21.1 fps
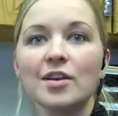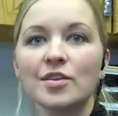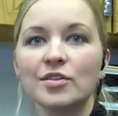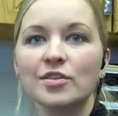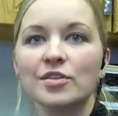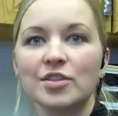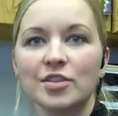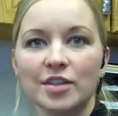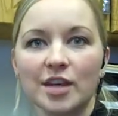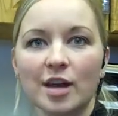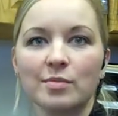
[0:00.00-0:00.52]

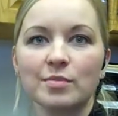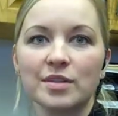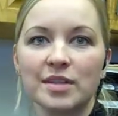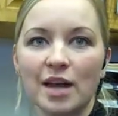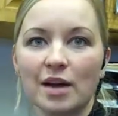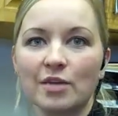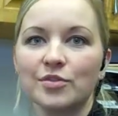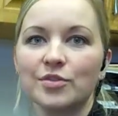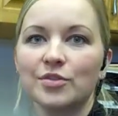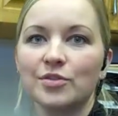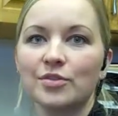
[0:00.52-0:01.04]
So it just comes
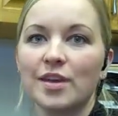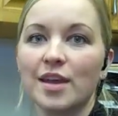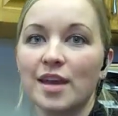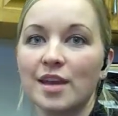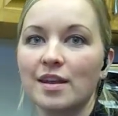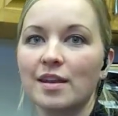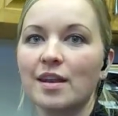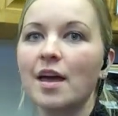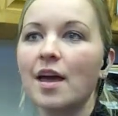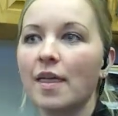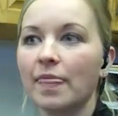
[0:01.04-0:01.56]
down to
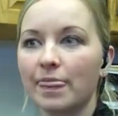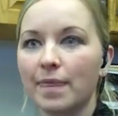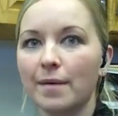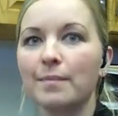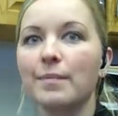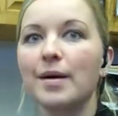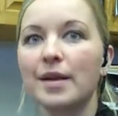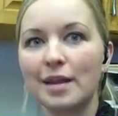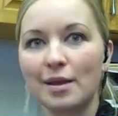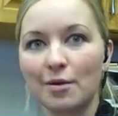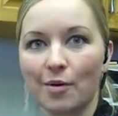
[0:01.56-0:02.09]
then the
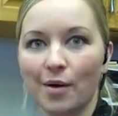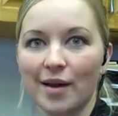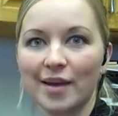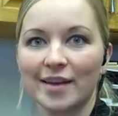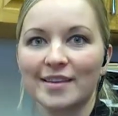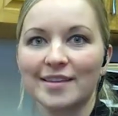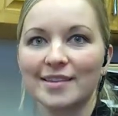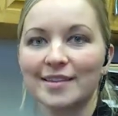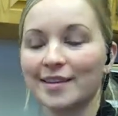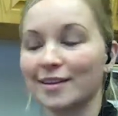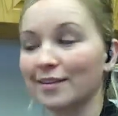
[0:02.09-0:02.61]

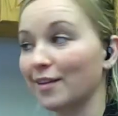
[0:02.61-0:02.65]
money-wise.